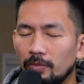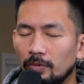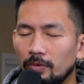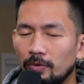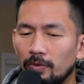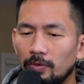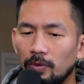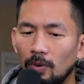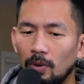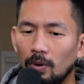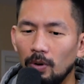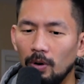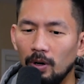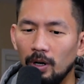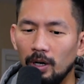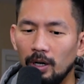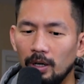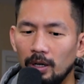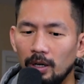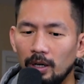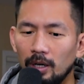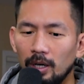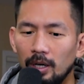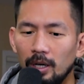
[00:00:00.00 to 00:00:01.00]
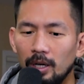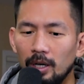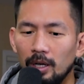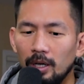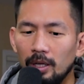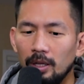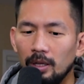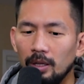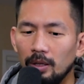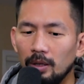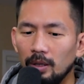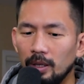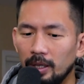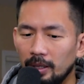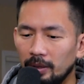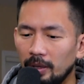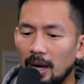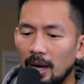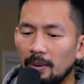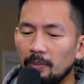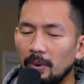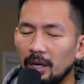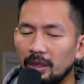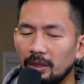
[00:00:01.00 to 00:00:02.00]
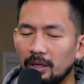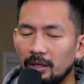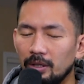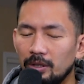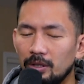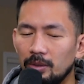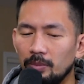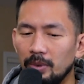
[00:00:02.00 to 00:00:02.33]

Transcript: for like that method